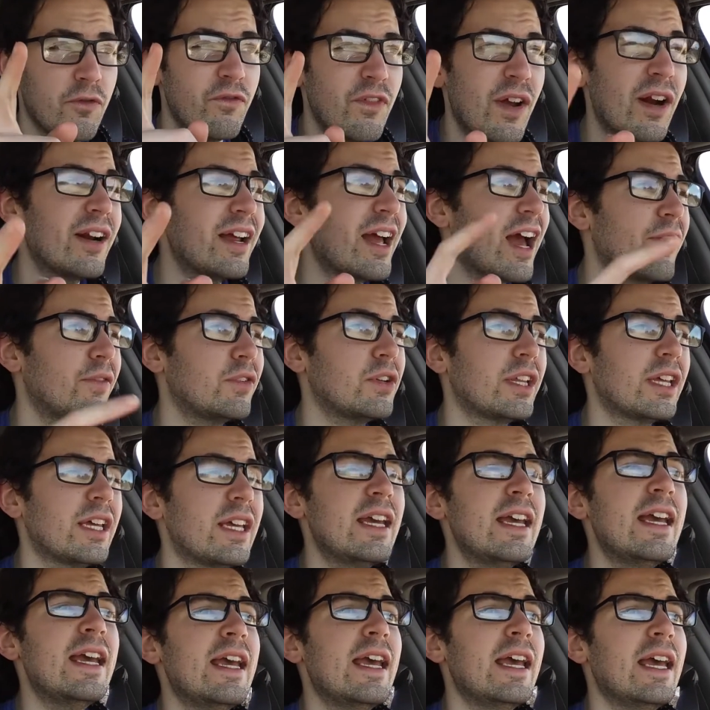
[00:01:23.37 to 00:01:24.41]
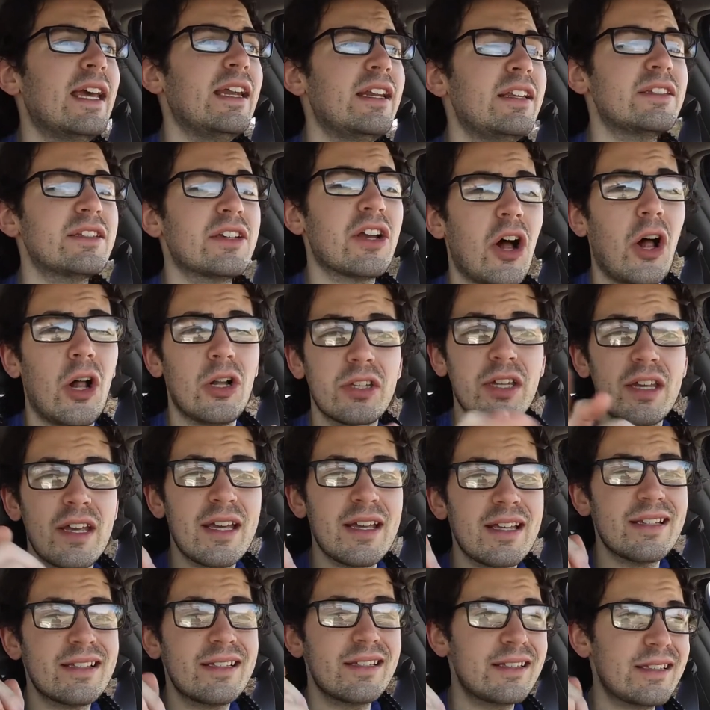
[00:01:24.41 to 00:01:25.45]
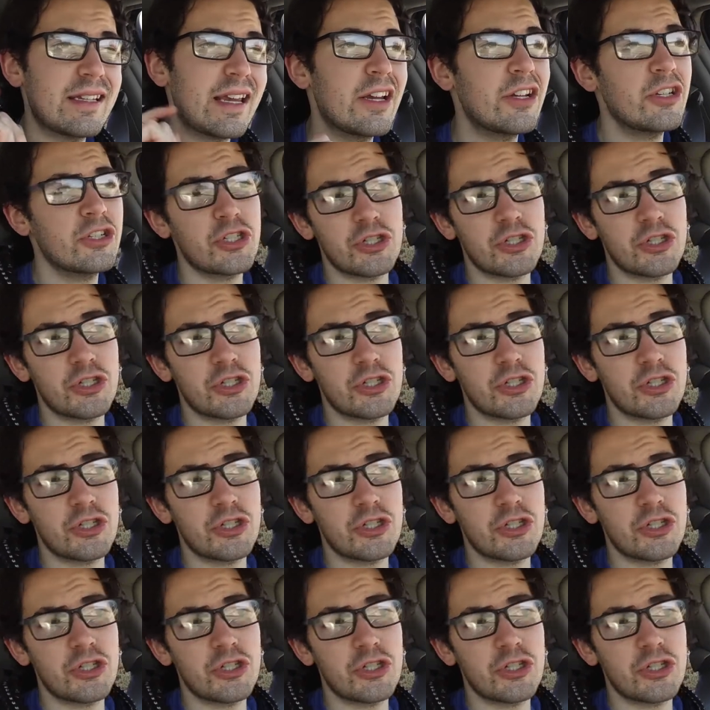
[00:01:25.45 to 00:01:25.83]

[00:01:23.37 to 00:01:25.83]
very heavily. It is called Sing